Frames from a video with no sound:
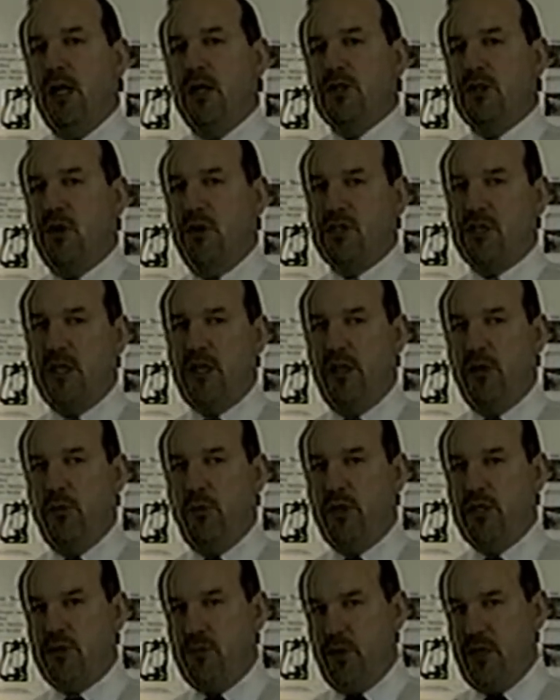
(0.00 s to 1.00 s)
So it's another
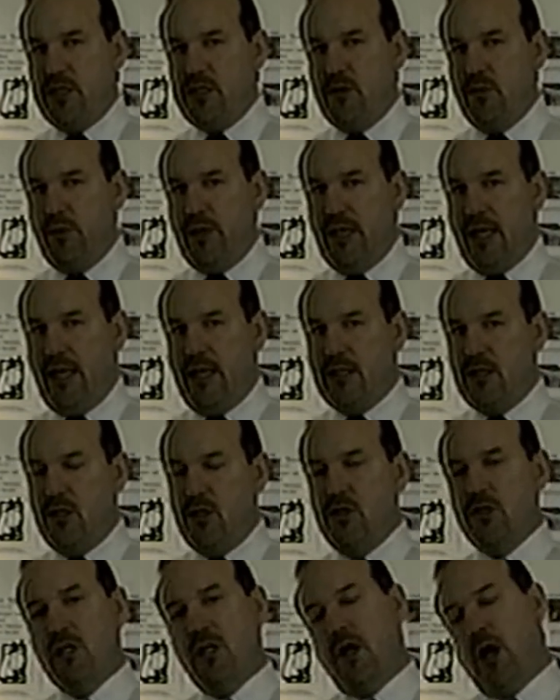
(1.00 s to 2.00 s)
reason that we like to
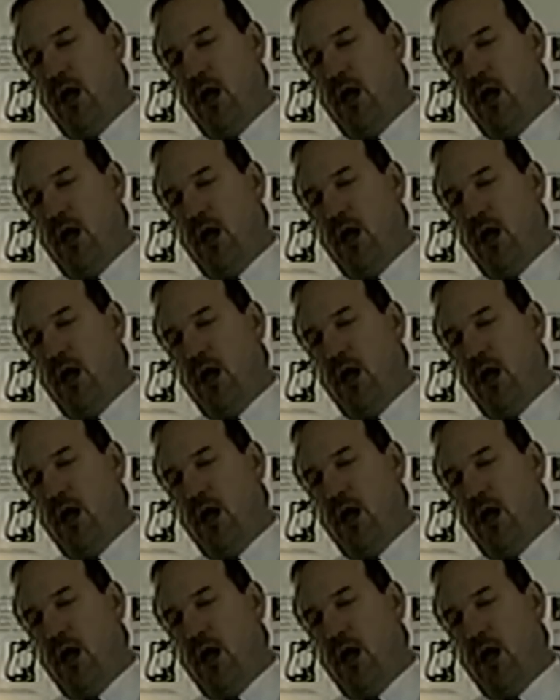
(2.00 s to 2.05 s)
use it.